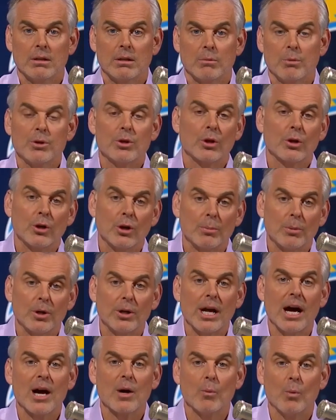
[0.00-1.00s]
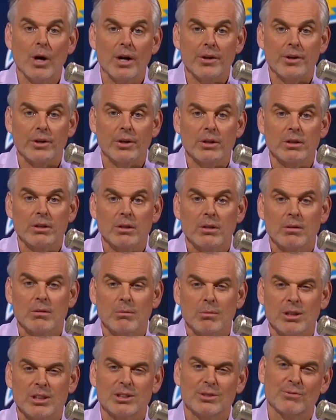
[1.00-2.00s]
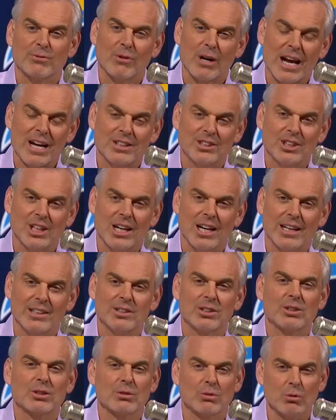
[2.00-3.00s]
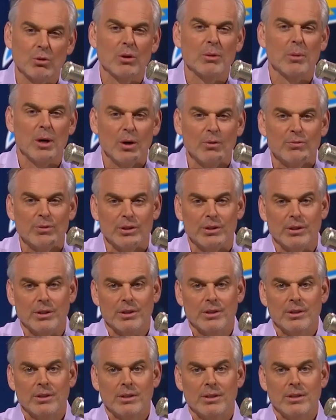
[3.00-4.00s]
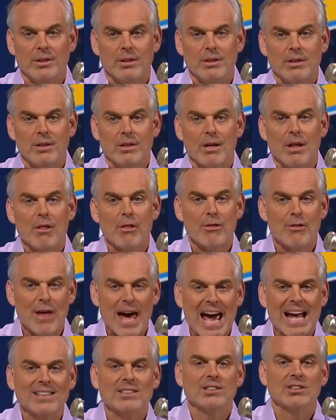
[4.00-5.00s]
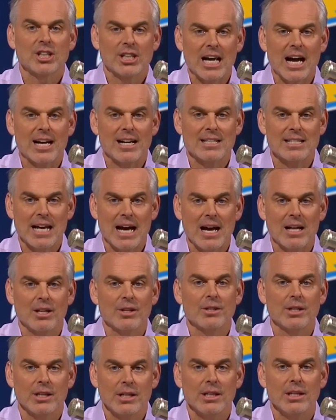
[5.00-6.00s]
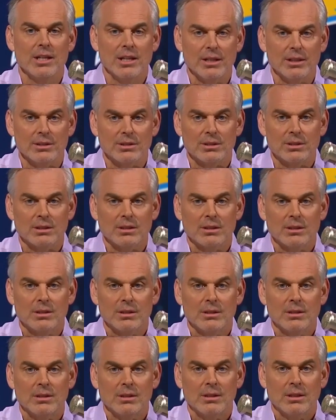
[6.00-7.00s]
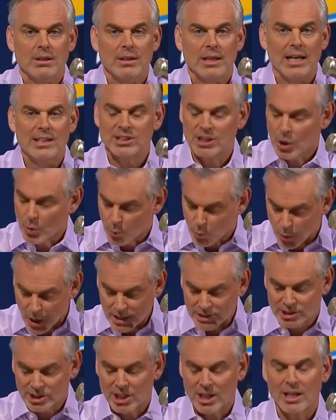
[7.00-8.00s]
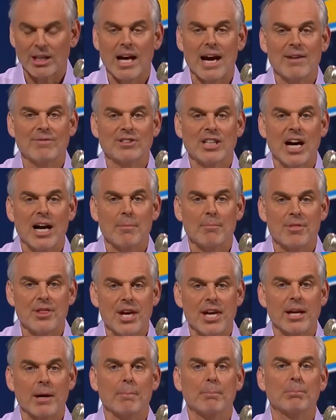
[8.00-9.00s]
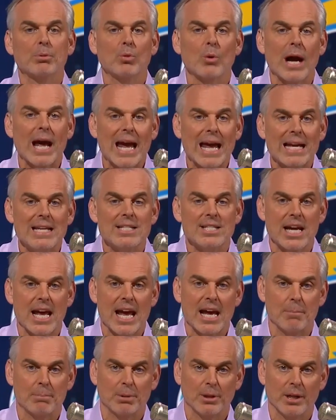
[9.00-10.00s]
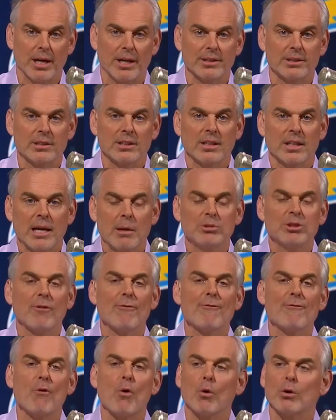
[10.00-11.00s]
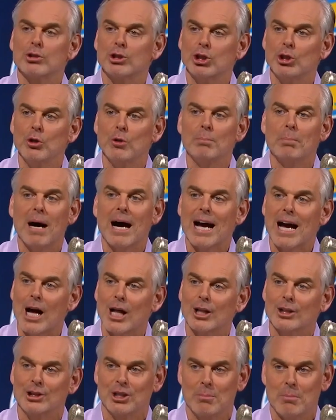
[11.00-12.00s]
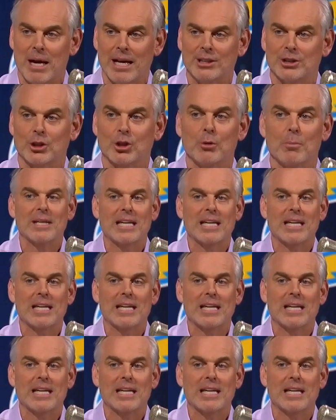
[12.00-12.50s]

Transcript: With Herbert, I wonder, will his franchise screw him over? That's the kind of talent he is. It's a once-in-a-lifetime thing. Brains, A+. He was a 4-2 biology major who